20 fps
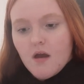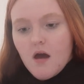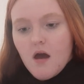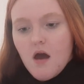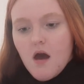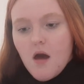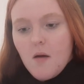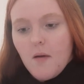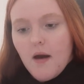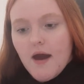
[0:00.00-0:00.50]

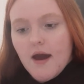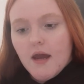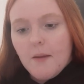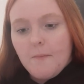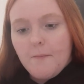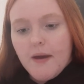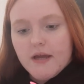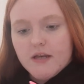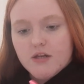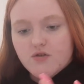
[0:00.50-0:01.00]
Um, I had a
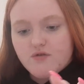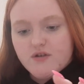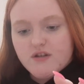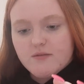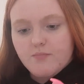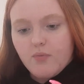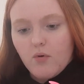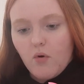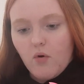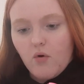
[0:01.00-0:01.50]

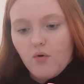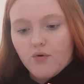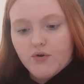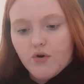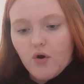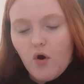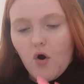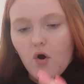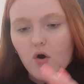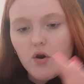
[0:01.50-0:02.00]
Pinterest board
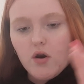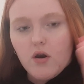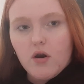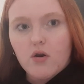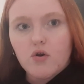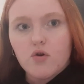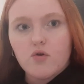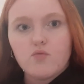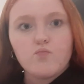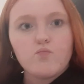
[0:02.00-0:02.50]

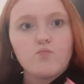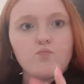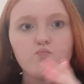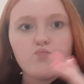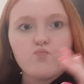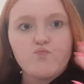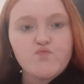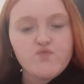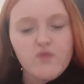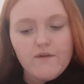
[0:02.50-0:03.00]
on
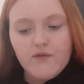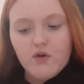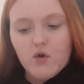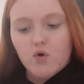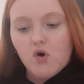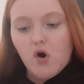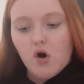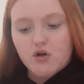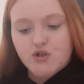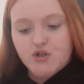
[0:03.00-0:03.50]
a
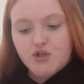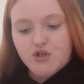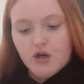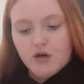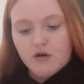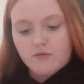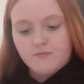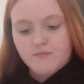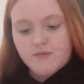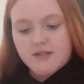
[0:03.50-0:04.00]
few
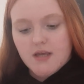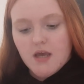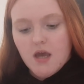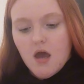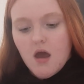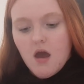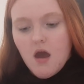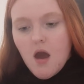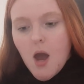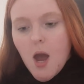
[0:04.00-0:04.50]
costumes,
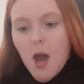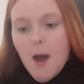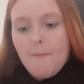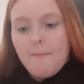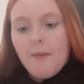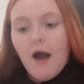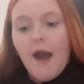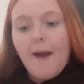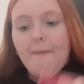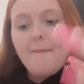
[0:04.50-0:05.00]

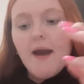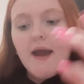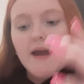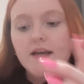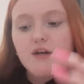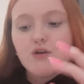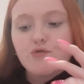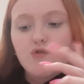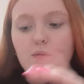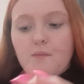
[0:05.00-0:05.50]
but I
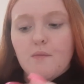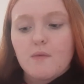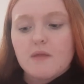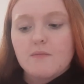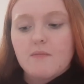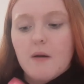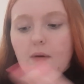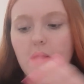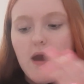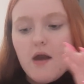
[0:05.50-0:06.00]
made an agreement with
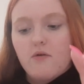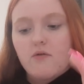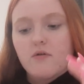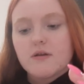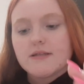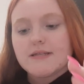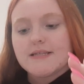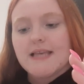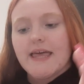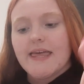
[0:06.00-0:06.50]
my
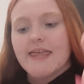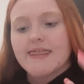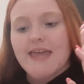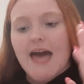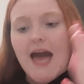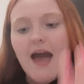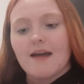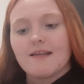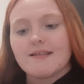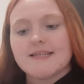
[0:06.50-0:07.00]
parents
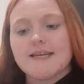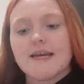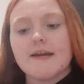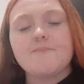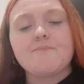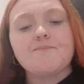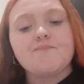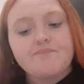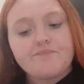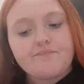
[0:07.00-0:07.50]
that
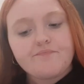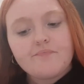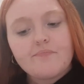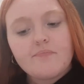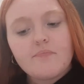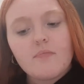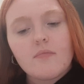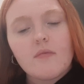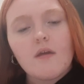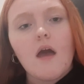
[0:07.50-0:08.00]

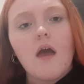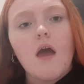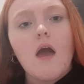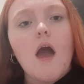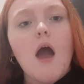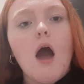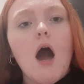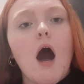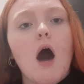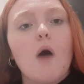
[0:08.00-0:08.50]

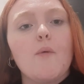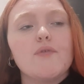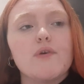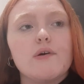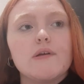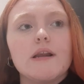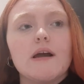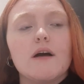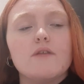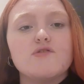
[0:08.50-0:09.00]
I was
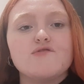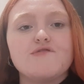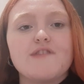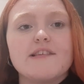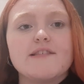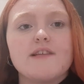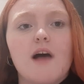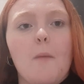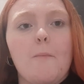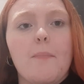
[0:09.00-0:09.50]
only allowed to
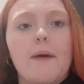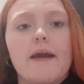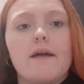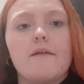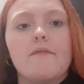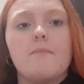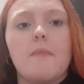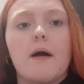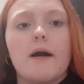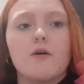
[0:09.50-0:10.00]
dress up
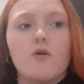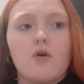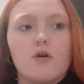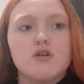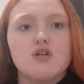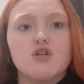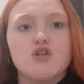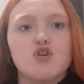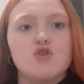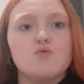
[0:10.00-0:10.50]
if my
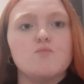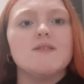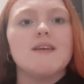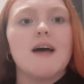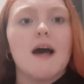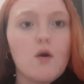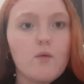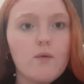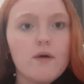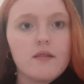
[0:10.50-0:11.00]
costume was
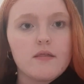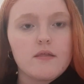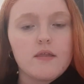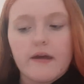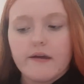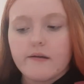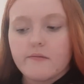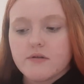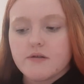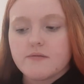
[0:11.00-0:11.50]
Halloween
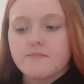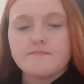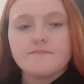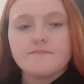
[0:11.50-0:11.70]
themed.